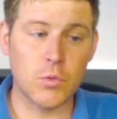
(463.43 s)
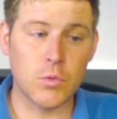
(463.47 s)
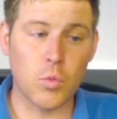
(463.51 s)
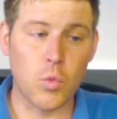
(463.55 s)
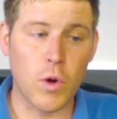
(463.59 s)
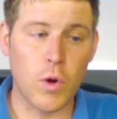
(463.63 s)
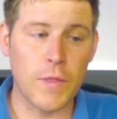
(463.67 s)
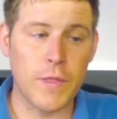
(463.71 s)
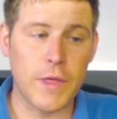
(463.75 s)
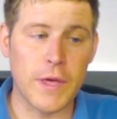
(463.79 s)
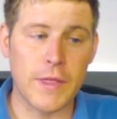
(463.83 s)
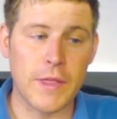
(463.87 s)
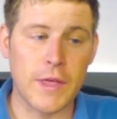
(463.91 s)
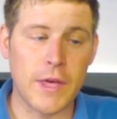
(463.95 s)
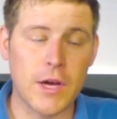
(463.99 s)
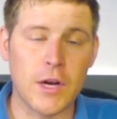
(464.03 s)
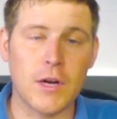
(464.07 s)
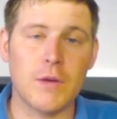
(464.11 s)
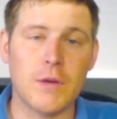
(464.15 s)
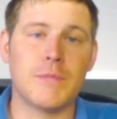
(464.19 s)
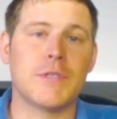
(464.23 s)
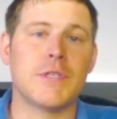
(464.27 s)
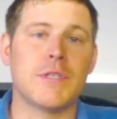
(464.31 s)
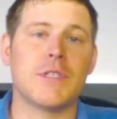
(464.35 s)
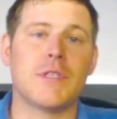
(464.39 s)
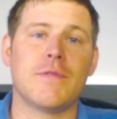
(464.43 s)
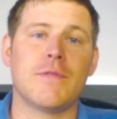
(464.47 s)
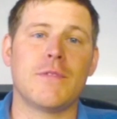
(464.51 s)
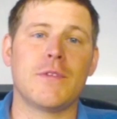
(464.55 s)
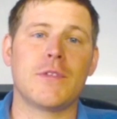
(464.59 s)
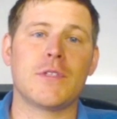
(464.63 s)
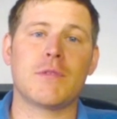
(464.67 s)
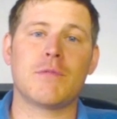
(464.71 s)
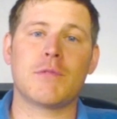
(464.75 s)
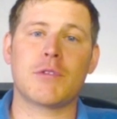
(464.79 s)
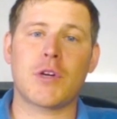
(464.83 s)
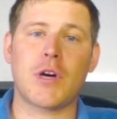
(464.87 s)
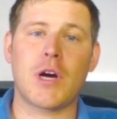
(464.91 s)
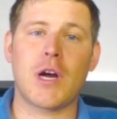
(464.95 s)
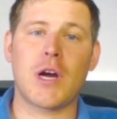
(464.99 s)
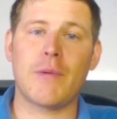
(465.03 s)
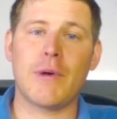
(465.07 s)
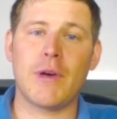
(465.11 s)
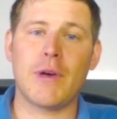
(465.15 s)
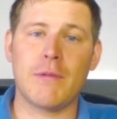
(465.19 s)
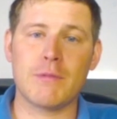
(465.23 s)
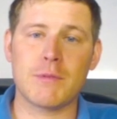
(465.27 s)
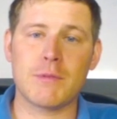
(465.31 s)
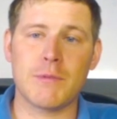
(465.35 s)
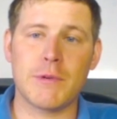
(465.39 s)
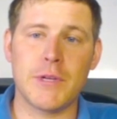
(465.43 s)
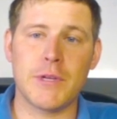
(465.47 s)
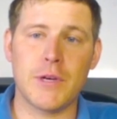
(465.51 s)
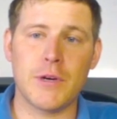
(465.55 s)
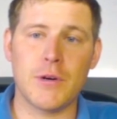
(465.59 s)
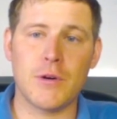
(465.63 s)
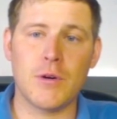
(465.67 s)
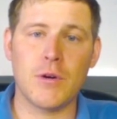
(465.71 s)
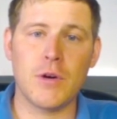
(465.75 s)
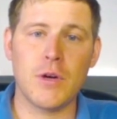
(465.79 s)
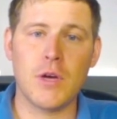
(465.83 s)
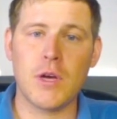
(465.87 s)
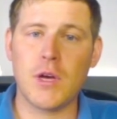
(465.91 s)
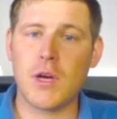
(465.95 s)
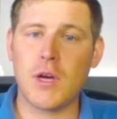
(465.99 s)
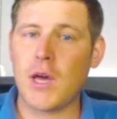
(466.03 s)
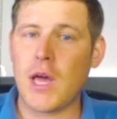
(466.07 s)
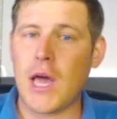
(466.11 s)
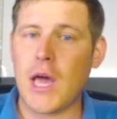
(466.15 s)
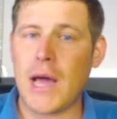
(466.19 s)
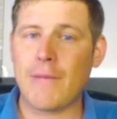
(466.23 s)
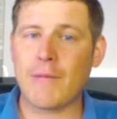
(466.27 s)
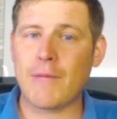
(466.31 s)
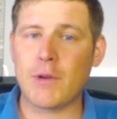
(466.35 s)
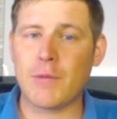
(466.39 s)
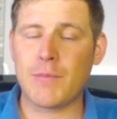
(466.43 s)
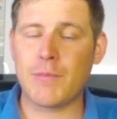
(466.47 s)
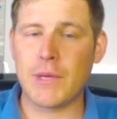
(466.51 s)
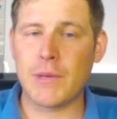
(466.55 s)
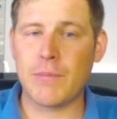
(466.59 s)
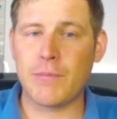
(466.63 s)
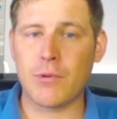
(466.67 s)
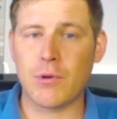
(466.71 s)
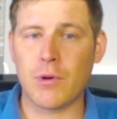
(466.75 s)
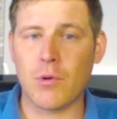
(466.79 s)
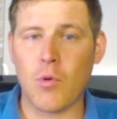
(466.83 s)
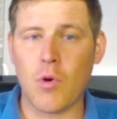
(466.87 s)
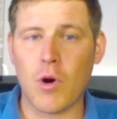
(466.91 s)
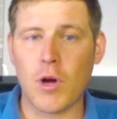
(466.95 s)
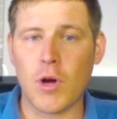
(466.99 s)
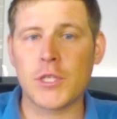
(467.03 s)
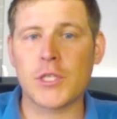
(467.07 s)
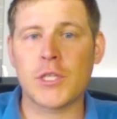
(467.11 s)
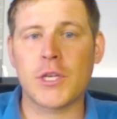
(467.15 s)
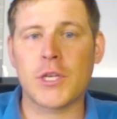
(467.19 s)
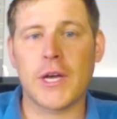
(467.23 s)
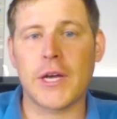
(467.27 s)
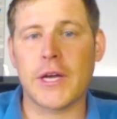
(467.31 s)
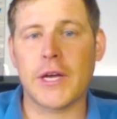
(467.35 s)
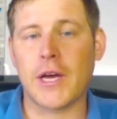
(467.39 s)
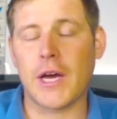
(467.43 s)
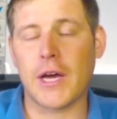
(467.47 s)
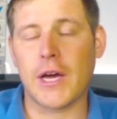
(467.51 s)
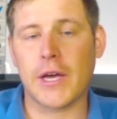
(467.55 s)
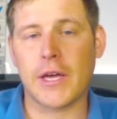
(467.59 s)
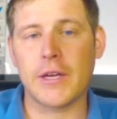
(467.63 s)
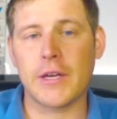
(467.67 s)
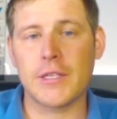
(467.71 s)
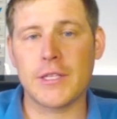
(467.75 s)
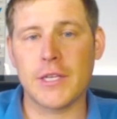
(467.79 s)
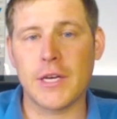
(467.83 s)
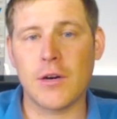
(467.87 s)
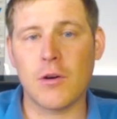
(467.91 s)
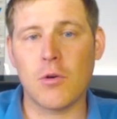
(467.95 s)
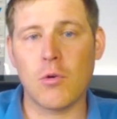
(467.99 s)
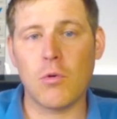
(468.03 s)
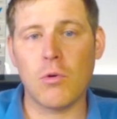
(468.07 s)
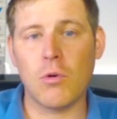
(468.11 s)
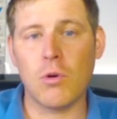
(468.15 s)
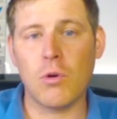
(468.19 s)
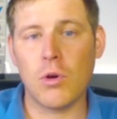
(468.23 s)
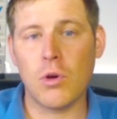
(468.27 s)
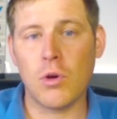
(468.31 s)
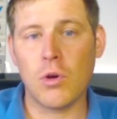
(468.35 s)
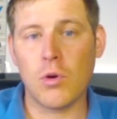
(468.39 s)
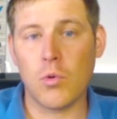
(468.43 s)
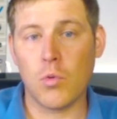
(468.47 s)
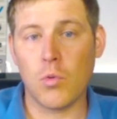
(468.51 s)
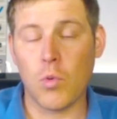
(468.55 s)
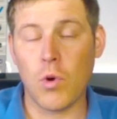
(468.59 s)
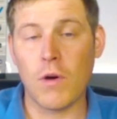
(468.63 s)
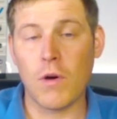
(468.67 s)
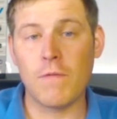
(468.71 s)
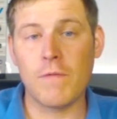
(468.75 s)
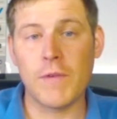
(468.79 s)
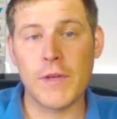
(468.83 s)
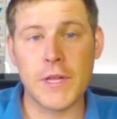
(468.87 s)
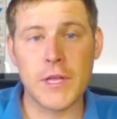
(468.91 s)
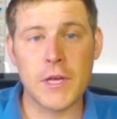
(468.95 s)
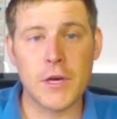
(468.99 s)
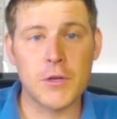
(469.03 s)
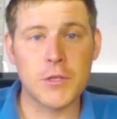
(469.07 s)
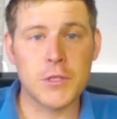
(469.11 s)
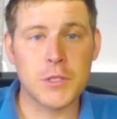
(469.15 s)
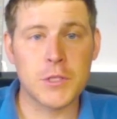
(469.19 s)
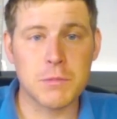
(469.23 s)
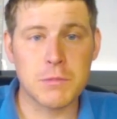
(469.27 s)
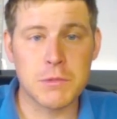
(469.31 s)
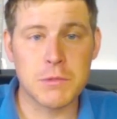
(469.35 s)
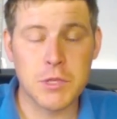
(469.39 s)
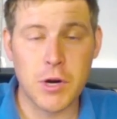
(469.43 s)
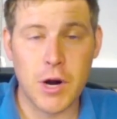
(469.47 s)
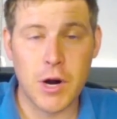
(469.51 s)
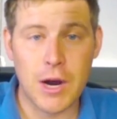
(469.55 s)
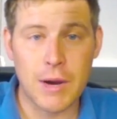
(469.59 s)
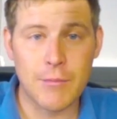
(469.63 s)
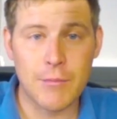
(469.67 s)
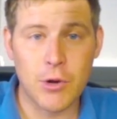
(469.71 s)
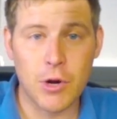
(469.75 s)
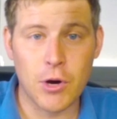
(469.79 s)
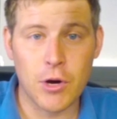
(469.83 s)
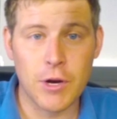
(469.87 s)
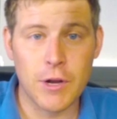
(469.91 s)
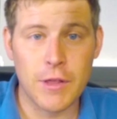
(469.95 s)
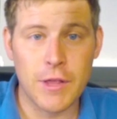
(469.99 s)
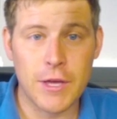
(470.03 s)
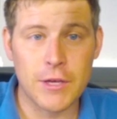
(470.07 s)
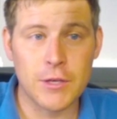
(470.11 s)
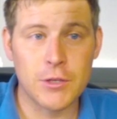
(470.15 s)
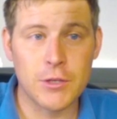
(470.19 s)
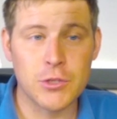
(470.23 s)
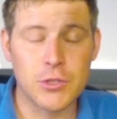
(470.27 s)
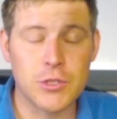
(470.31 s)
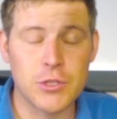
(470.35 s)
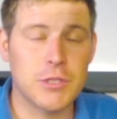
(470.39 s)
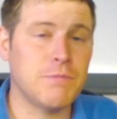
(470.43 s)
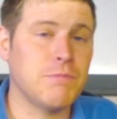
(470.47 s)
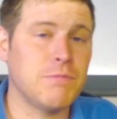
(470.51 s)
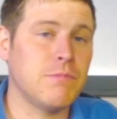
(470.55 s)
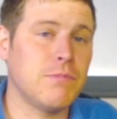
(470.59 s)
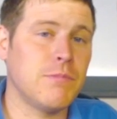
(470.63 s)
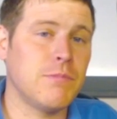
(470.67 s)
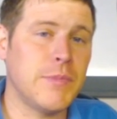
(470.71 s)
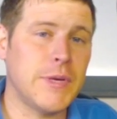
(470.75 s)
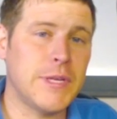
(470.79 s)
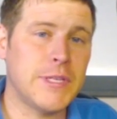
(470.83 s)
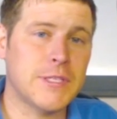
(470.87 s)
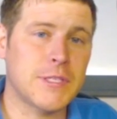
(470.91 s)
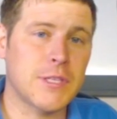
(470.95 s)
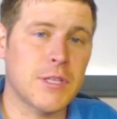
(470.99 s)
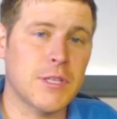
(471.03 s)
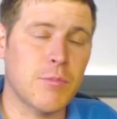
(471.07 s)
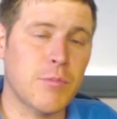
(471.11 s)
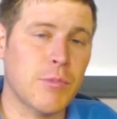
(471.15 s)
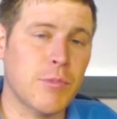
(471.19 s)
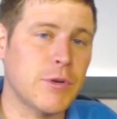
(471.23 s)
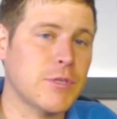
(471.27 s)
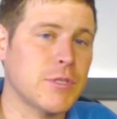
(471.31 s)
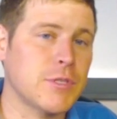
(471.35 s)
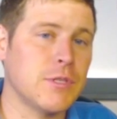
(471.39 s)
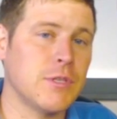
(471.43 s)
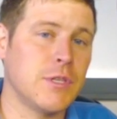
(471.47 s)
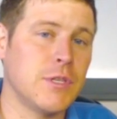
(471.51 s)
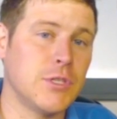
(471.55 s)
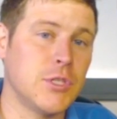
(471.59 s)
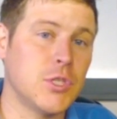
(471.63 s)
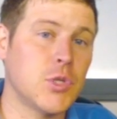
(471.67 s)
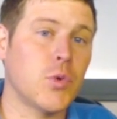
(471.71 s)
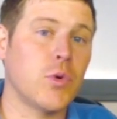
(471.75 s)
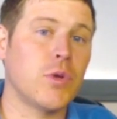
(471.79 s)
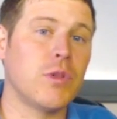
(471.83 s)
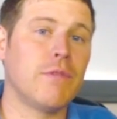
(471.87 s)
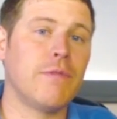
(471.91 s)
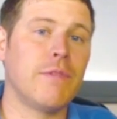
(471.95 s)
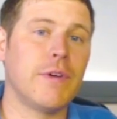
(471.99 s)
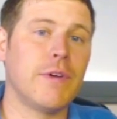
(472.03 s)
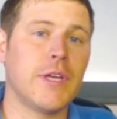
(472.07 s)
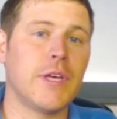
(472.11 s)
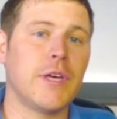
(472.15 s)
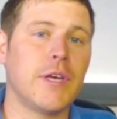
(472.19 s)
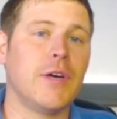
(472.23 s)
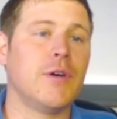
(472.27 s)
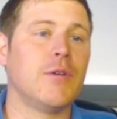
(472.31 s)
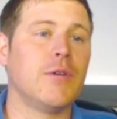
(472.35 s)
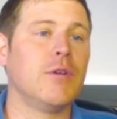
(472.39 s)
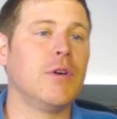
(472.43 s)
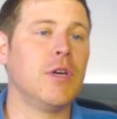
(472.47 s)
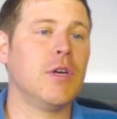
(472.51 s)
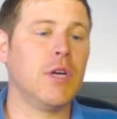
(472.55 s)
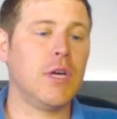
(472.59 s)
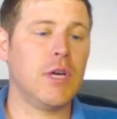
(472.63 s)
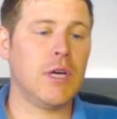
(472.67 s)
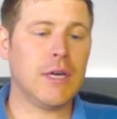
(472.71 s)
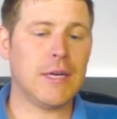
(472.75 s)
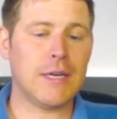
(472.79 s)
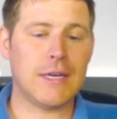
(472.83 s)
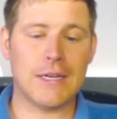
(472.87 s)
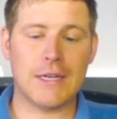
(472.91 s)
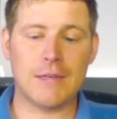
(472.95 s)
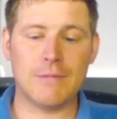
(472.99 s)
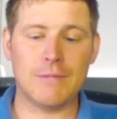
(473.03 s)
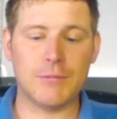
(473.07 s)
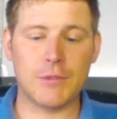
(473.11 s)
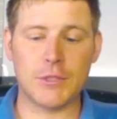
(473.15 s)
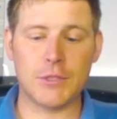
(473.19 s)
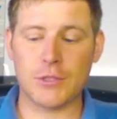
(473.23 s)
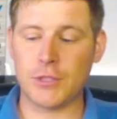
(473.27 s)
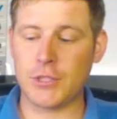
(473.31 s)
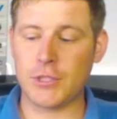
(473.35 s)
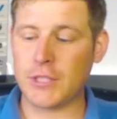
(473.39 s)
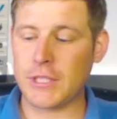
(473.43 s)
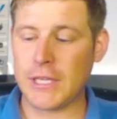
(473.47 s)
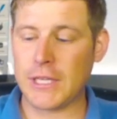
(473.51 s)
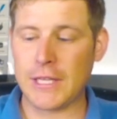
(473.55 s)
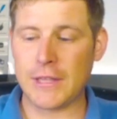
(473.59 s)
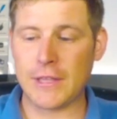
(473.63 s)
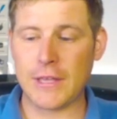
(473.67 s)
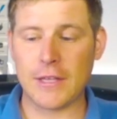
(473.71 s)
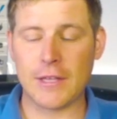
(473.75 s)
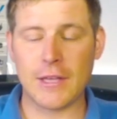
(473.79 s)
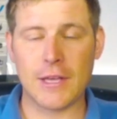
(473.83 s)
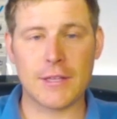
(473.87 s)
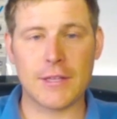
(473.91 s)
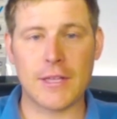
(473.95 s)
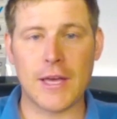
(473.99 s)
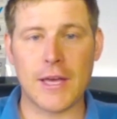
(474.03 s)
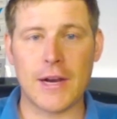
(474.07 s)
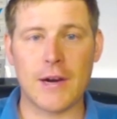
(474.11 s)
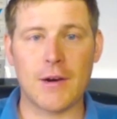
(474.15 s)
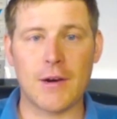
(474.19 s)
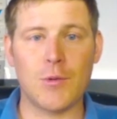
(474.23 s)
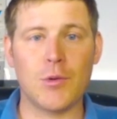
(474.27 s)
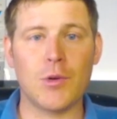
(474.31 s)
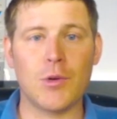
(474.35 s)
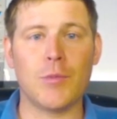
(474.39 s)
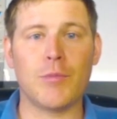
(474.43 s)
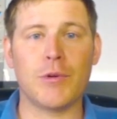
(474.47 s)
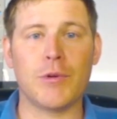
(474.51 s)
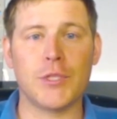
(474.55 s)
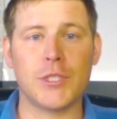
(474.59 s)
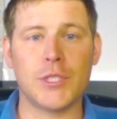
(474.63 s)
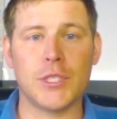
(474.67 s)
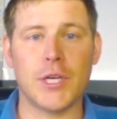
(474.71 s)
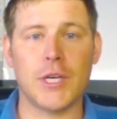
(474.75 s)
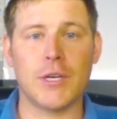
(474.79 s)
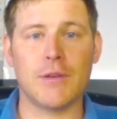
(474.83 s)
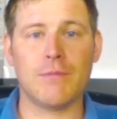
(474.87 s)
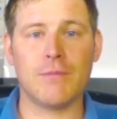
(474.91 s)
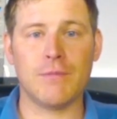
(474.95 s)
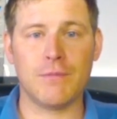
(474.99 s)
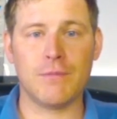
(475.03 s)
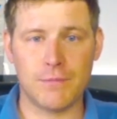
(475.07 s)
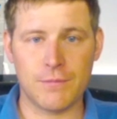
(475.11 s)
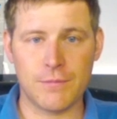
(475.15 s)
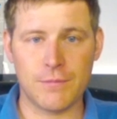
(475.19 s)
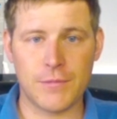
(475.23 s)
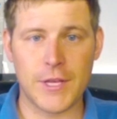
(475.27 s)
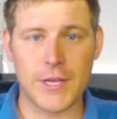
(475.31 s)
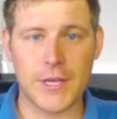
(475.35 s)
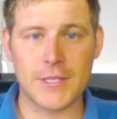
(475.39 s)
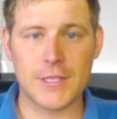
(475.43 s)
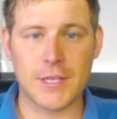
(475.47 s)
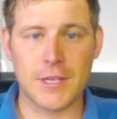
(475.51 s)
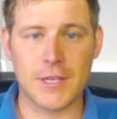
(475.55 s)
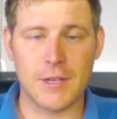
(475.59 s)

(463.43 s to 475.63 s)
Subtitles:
One thing that helps is if you subscribe. It helps me know how many people are watching. I can tell what video is subscribed on, and that usually means that the person enjoyed the video. So just anything like that I really appreciate. Thanks